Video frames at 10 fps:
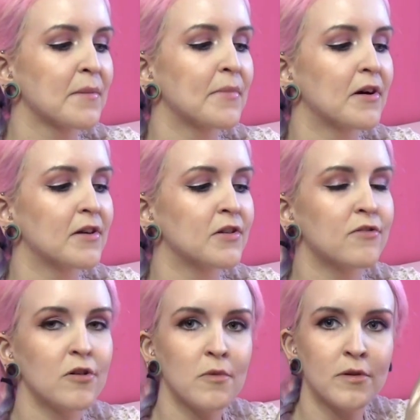But you
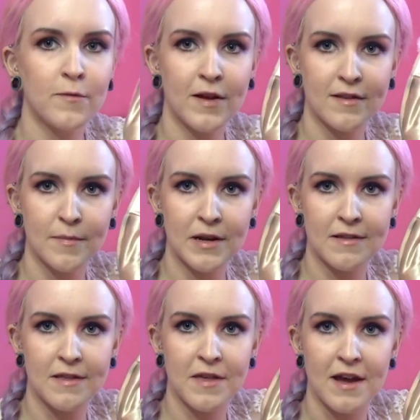do want
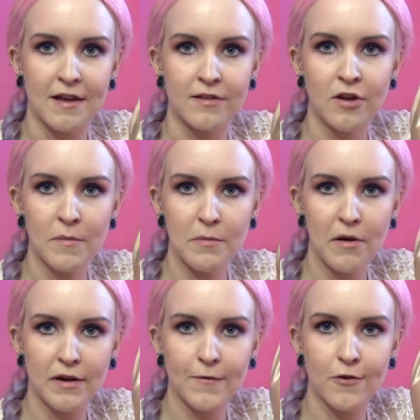flexibility there, so don't be
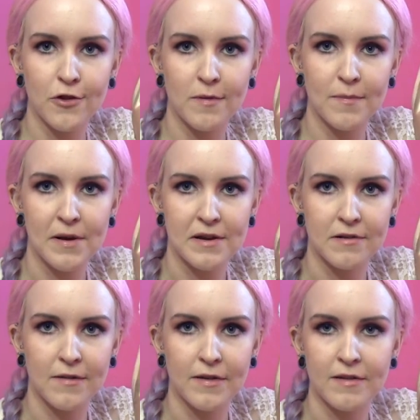worried if your shoe is bending
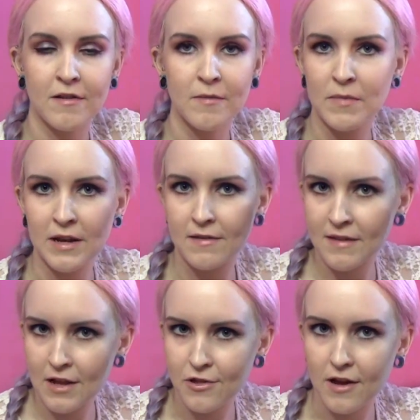like this. It doesn't mean it's
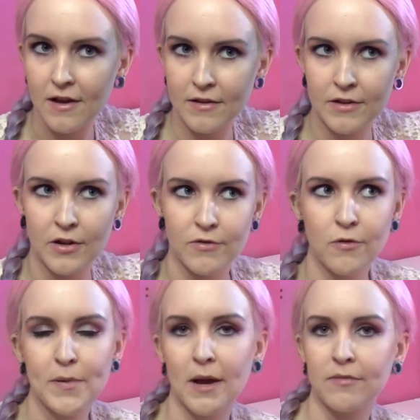dead yet. You'll
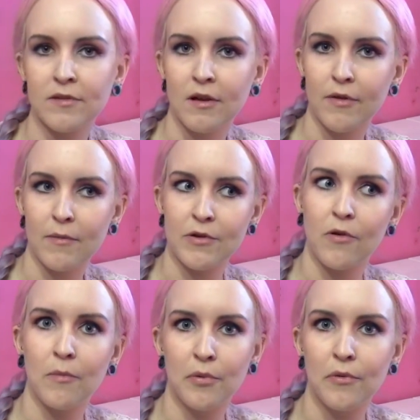be able to tell that when you're
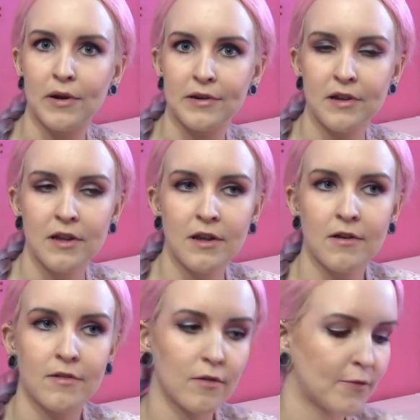on point,
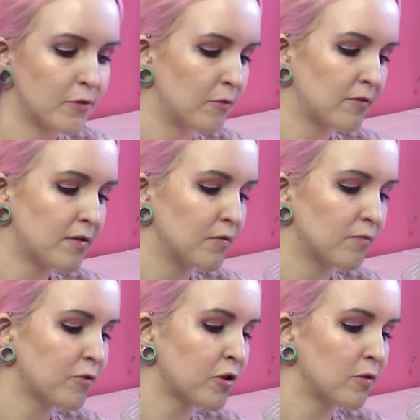because of course your
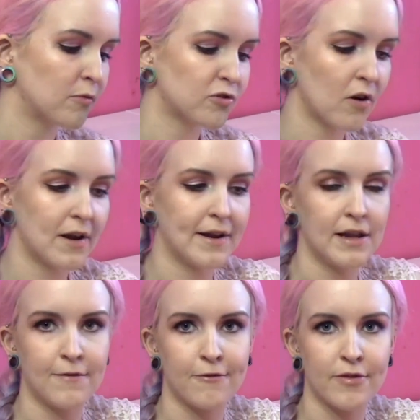shoe will die
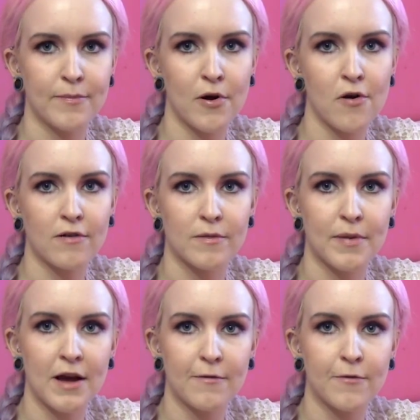either in the box, the
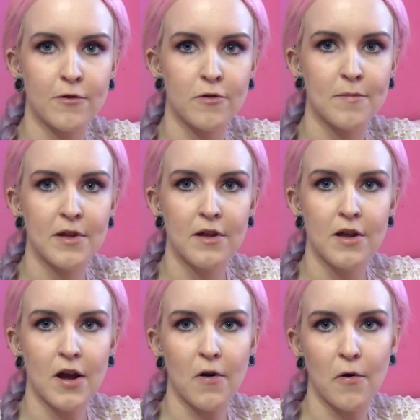platform,
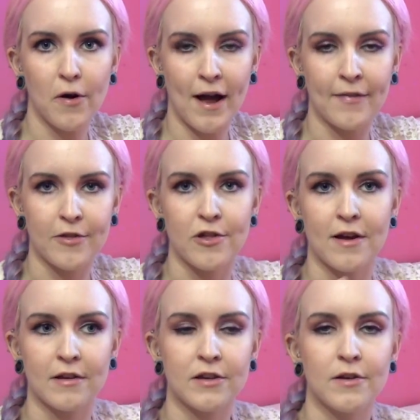and the
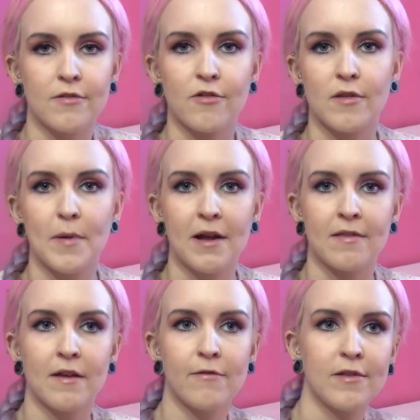shank. It just
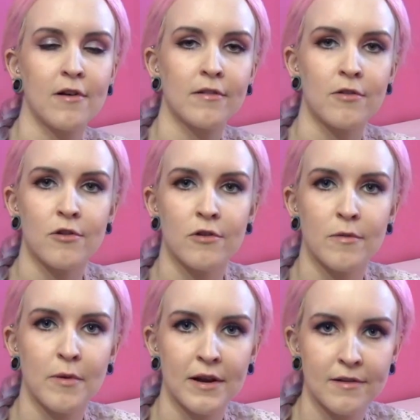depends. Every dancer's shoe
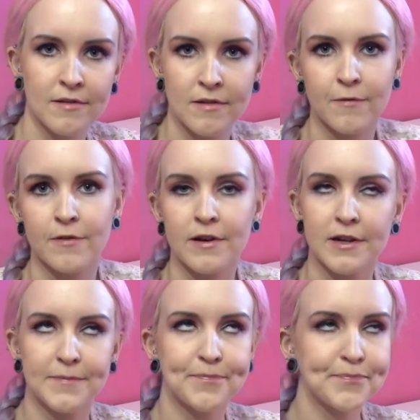breaks differently.